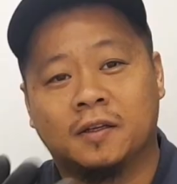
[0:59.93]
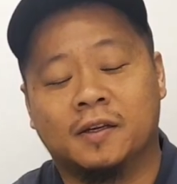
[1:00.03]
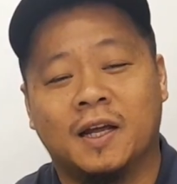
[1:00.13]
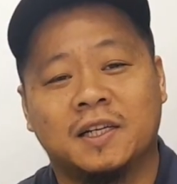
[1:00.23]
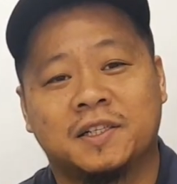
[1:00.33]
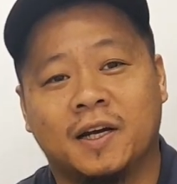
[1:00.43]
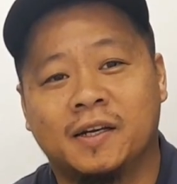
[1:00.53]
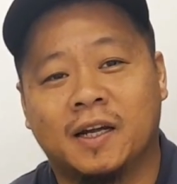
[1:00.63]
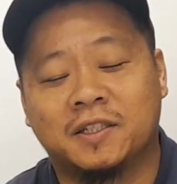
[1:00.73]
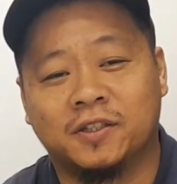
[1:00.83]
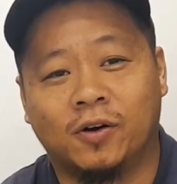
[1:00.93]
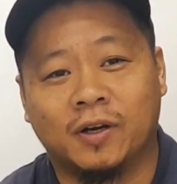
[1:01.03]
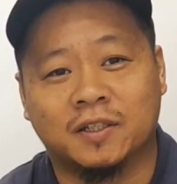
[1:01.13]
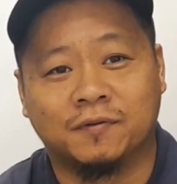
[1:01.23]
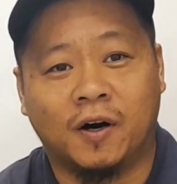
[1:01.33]
The next sign that you know
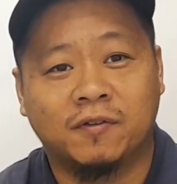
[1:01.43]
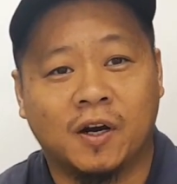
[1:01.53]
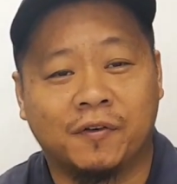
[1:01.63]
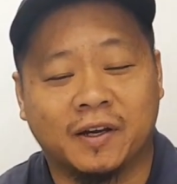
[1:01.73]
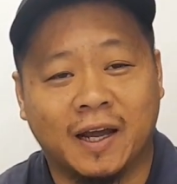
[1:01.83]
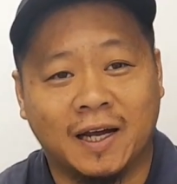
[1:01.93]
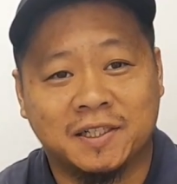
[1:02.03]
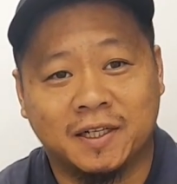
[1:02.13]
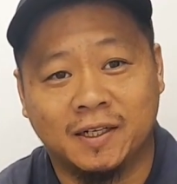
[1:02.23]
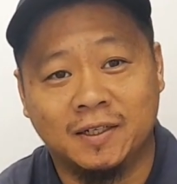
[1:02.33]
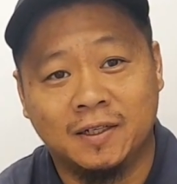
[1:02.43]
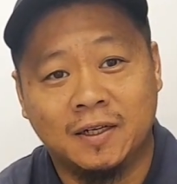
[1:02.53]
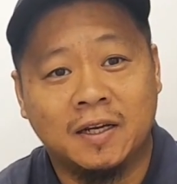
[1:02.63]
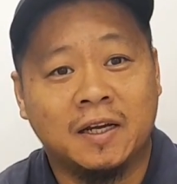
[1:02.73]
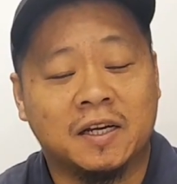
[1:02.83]
that your valve cover gasket
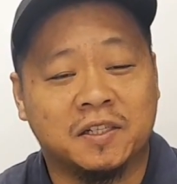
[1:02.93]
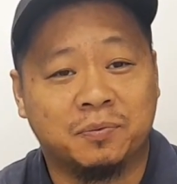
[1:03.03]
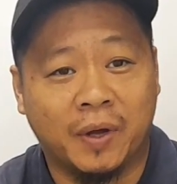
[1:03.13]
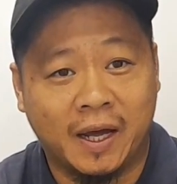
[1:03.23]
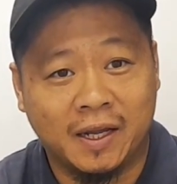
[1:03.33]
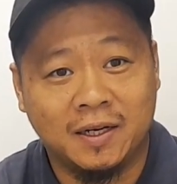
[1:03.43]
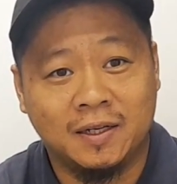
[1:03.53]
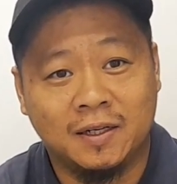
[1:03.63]
is bad